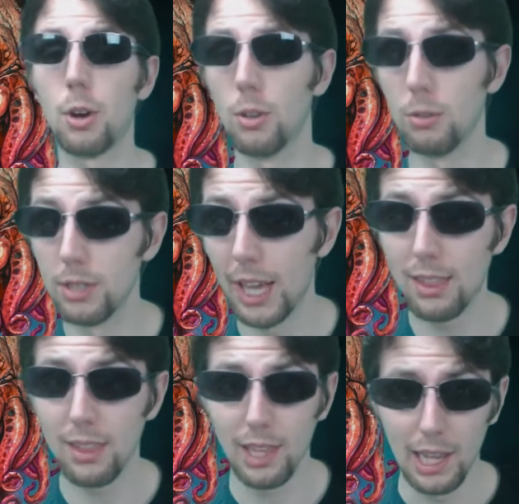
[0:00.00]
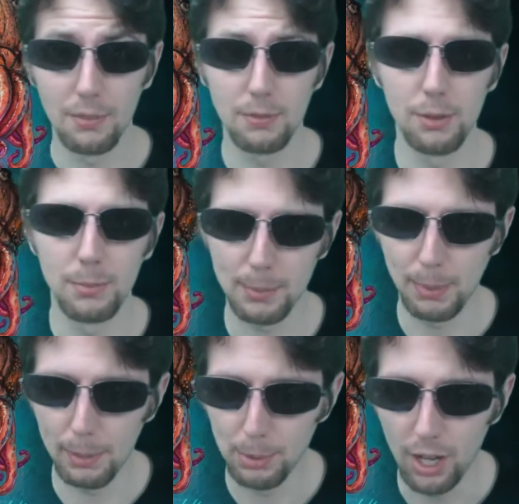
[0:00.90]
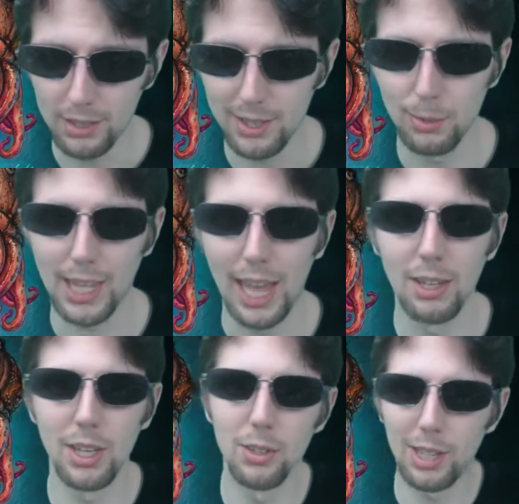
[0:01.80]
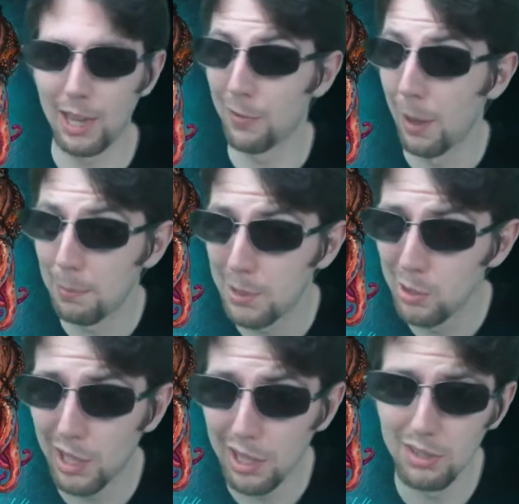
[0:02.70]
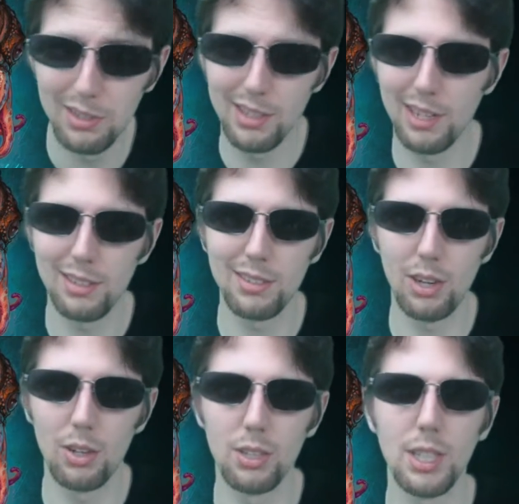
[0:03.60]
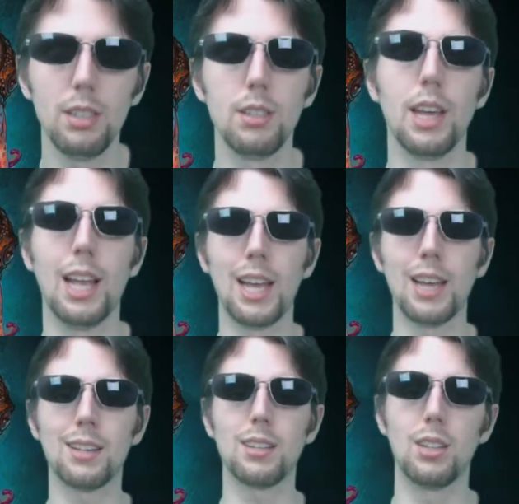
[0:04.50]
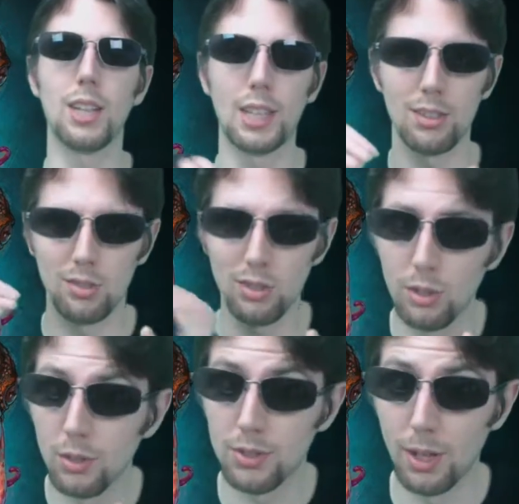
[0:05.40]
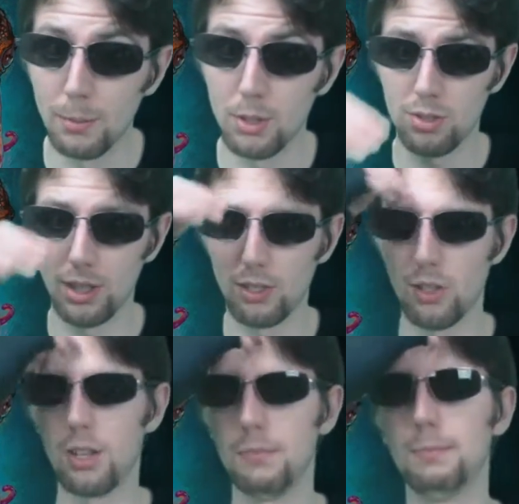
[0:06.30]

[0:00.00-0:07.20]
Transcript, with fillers: own death and from, like, by proxy with Galio, gave up 2 kills unnecessarily, and, like, a slew of summoners later on.